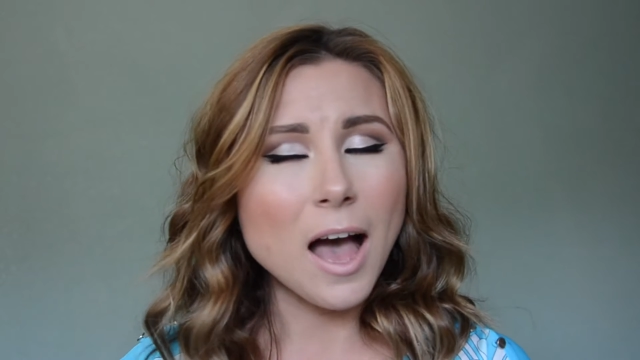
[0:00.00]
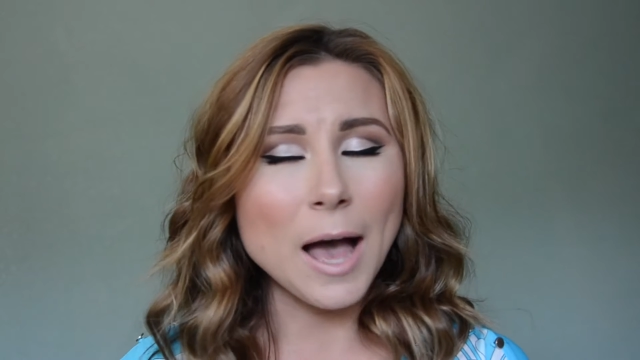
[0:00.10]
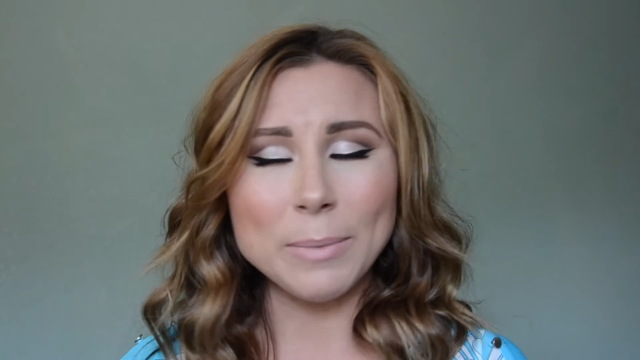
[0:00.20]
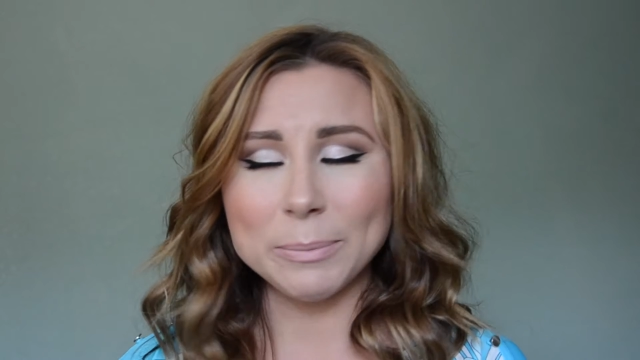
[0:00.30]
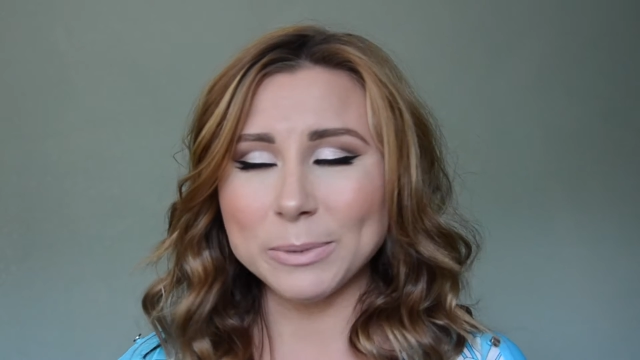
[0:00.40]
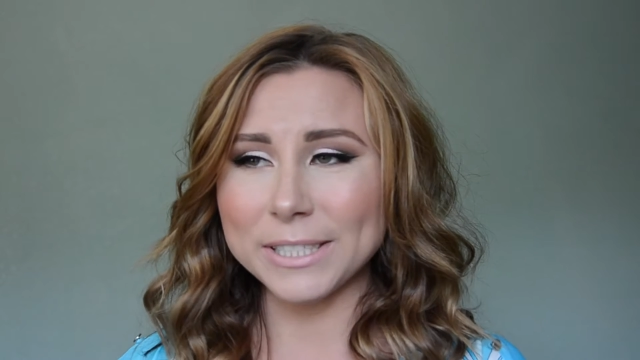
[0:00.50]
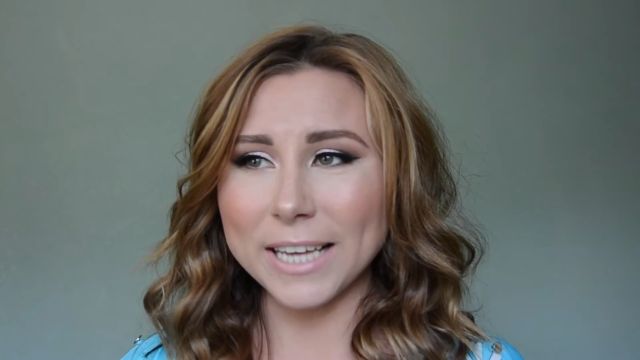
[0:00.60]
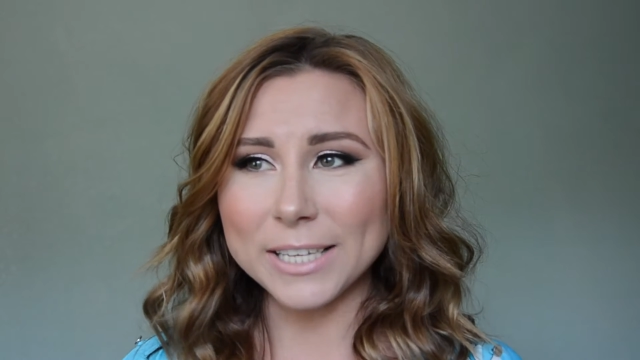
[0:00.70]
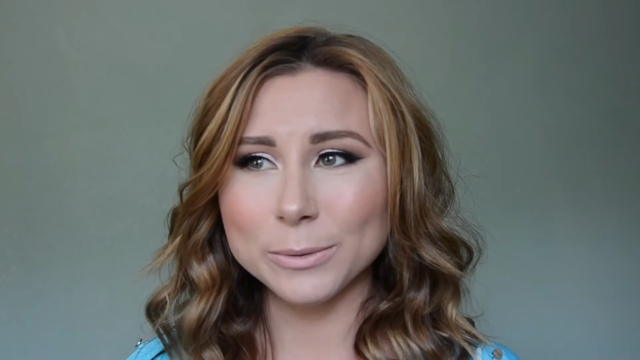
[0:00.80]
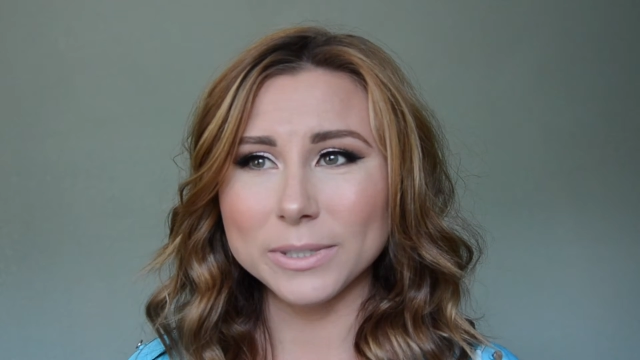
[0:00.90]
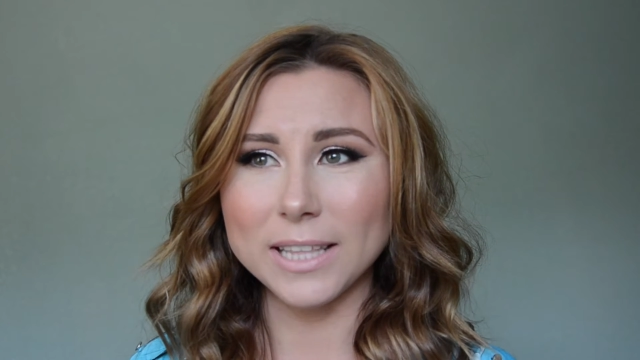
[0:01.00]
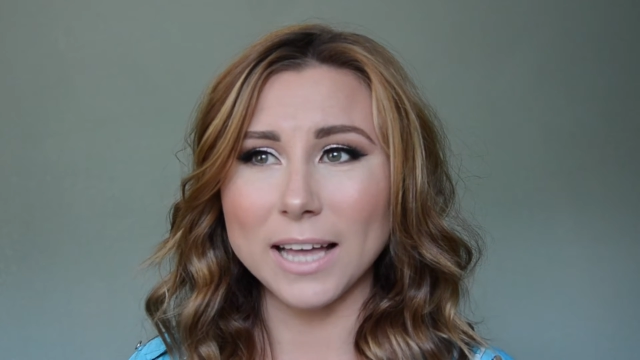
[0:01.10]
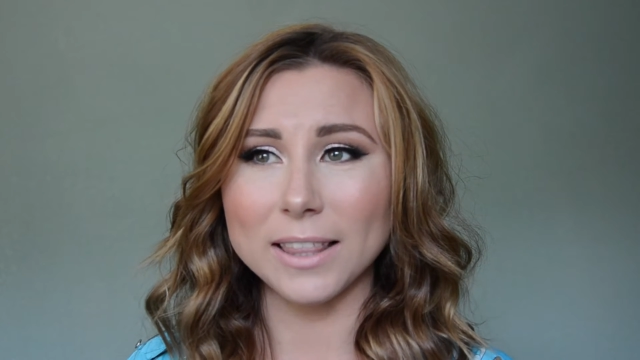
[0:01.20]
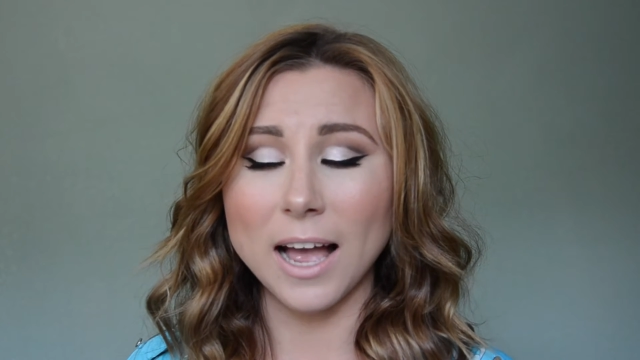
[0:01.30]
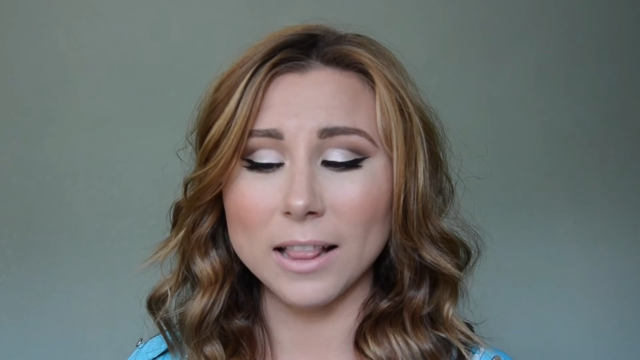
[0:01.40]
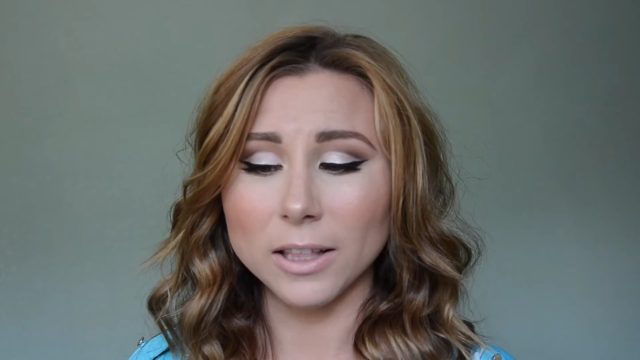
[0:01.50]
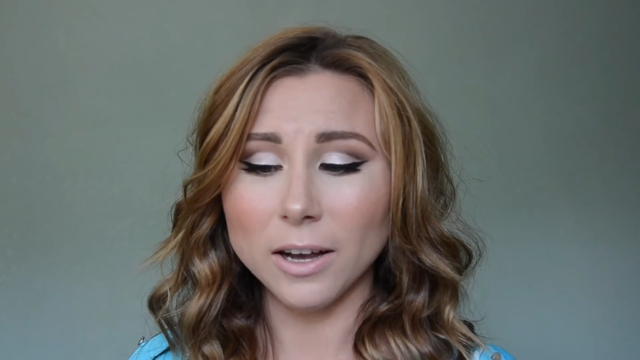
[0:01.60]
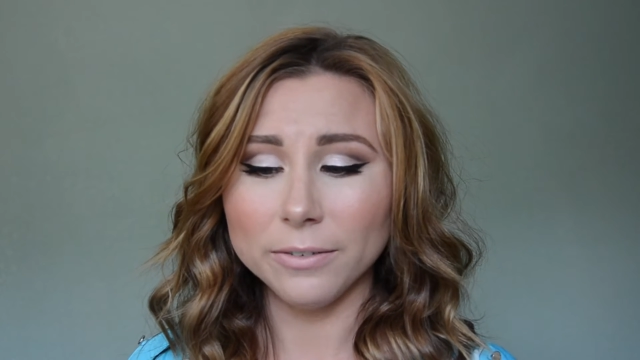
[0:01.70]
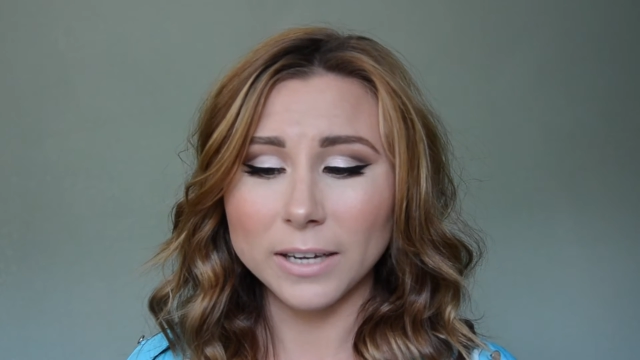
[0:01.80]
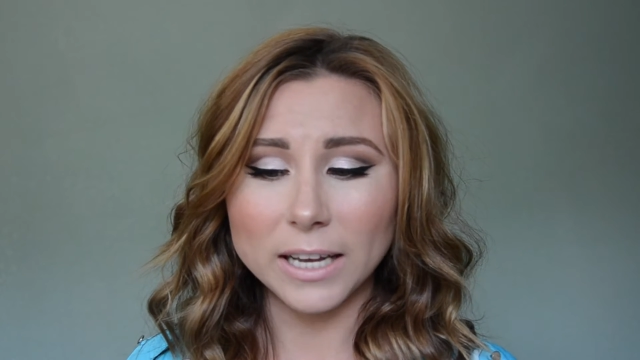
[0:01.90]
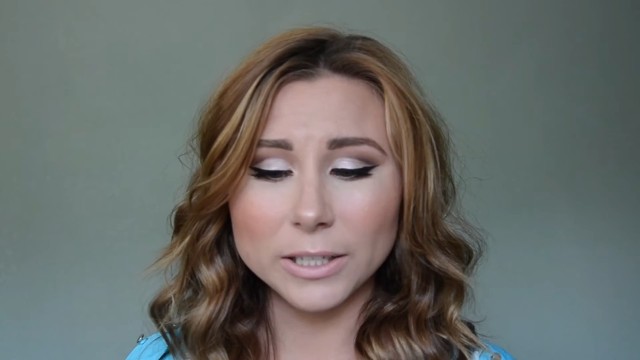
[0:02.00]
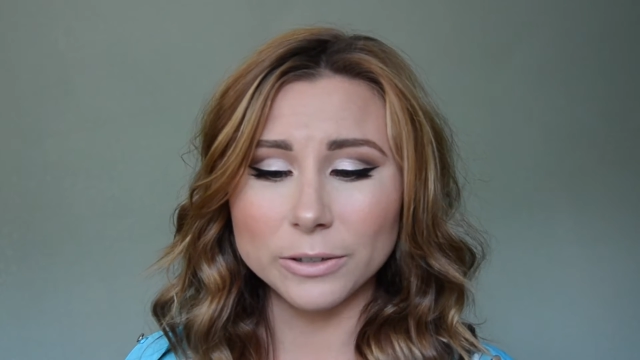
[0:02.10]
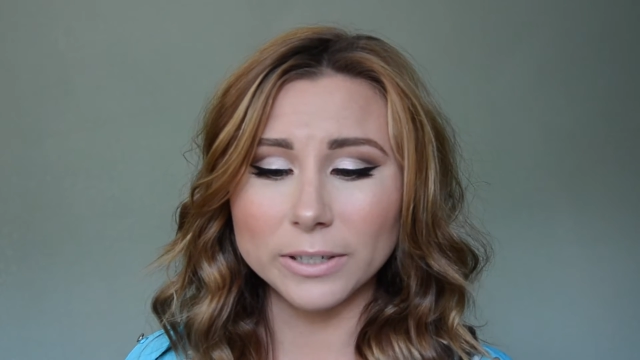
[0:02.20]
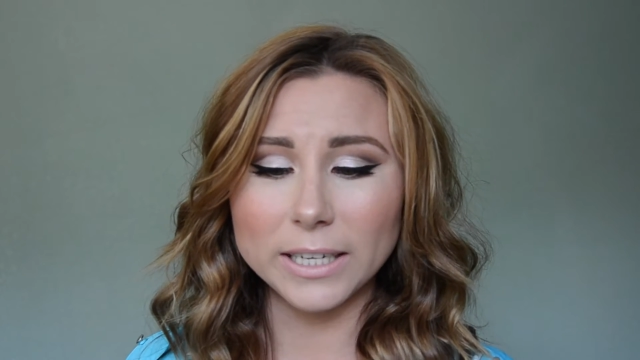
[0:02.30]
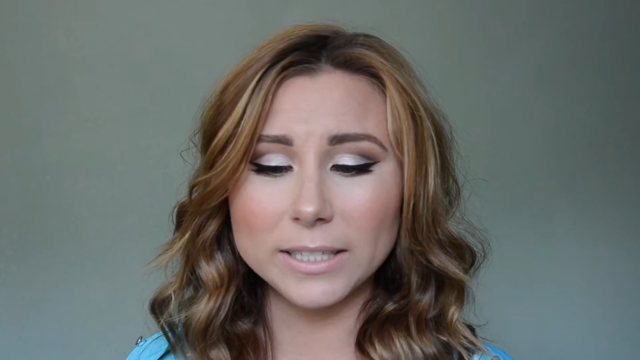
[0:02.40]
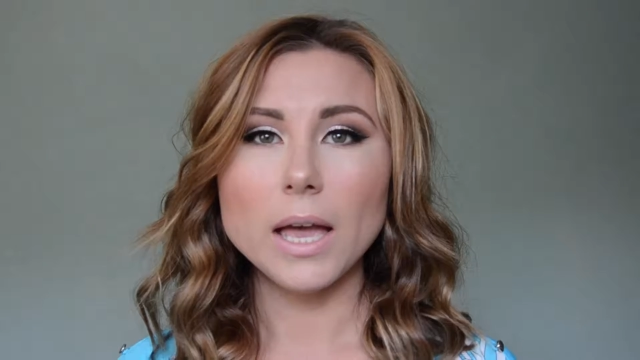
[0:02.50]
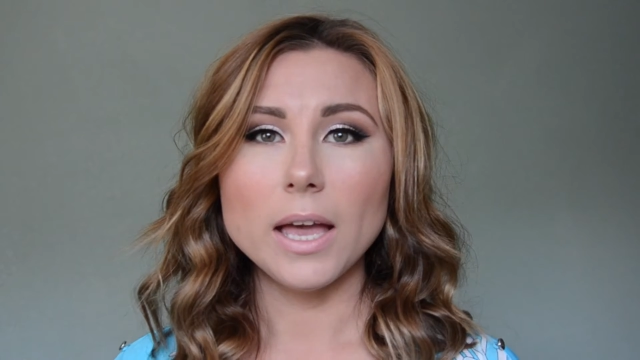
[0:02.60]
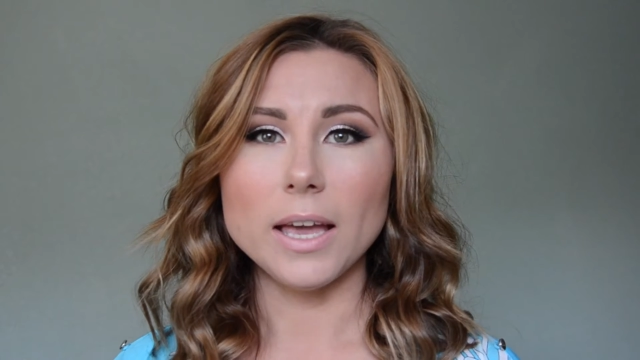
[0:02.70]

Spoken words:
I'm obsessed with that. I love cut crease.